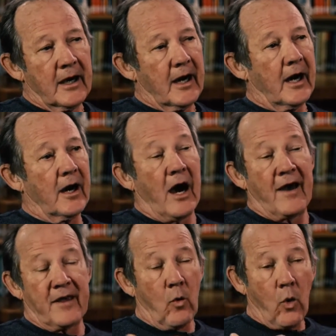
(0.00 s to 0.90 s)
I
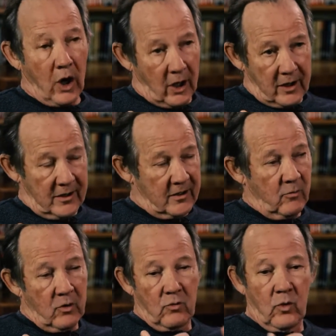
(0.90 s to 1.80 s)
think work,
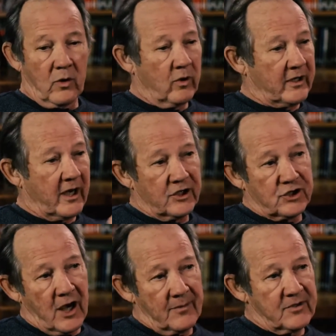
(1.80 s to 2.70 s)
what kind of
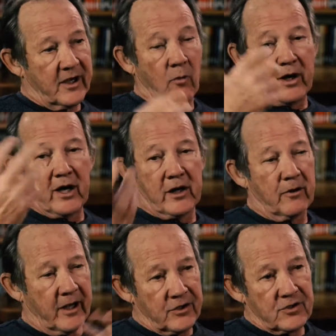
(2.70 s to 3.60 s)
jobs I get, what kind of
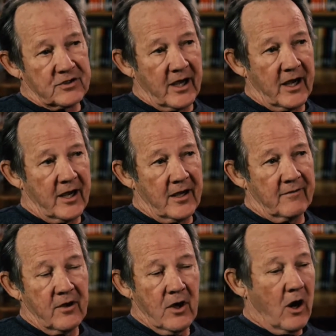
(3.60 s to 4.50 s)
credentials I
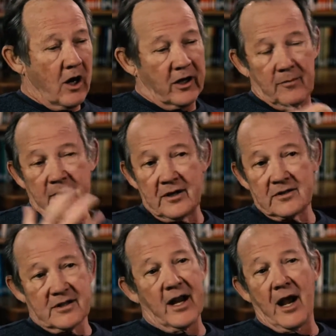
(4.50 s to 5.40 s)
have are going to be
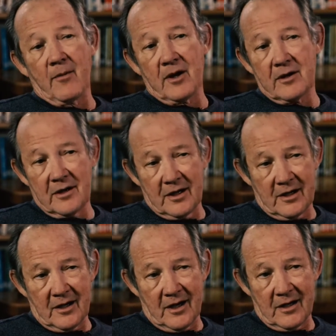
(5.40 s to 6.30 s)
dynamic.
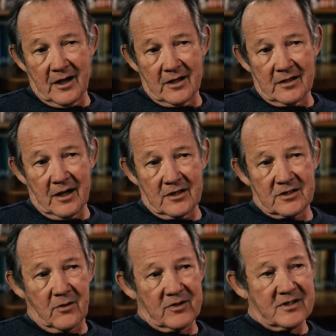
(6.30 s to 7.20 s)
And
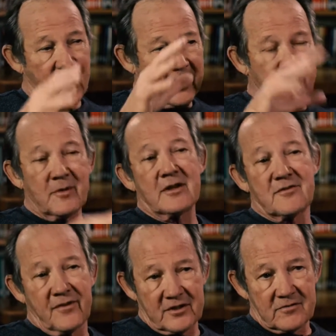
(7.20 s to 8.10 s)
so it's not going to be
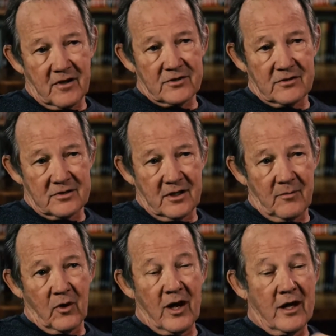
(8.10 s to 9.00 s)
these fixed structures
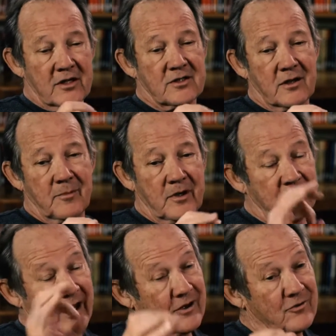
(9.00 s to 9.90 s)
anymore. And it's going to be
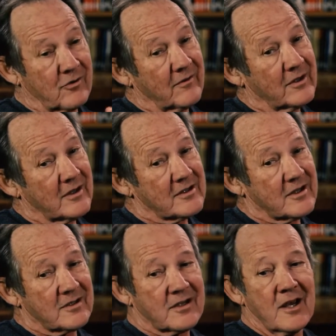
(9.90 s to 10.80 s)
data driven in the
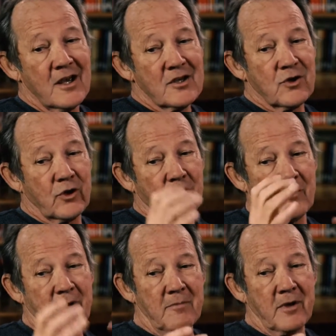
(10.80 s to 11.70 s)
sense, so you're going to
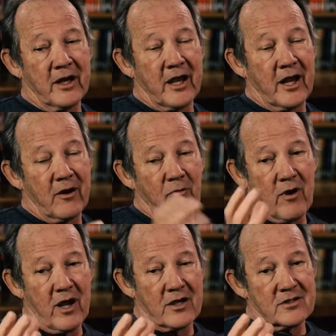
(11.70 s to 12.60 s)
be mitigating
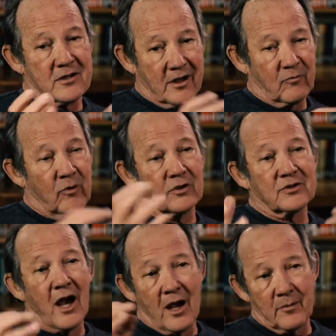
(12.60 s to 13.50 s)
risk in real
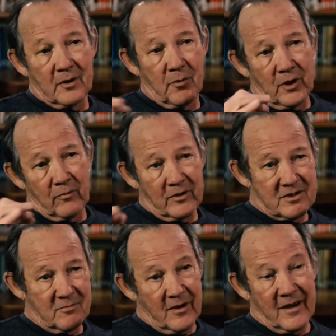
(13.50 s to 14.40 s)
time, and computing
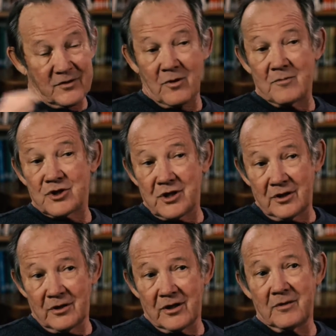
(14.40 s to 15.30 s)
risk, and that's where the
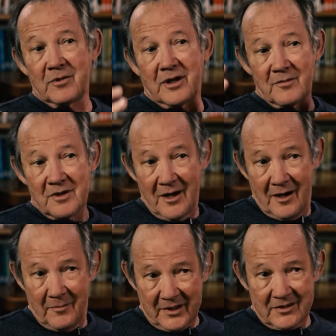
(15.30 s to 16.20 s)
machine learning becomes
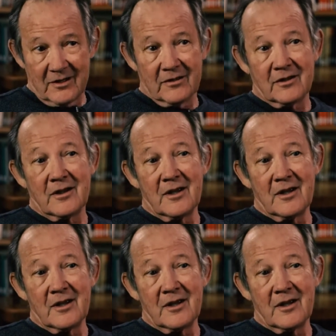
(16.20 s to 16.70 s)
a big deal. Right.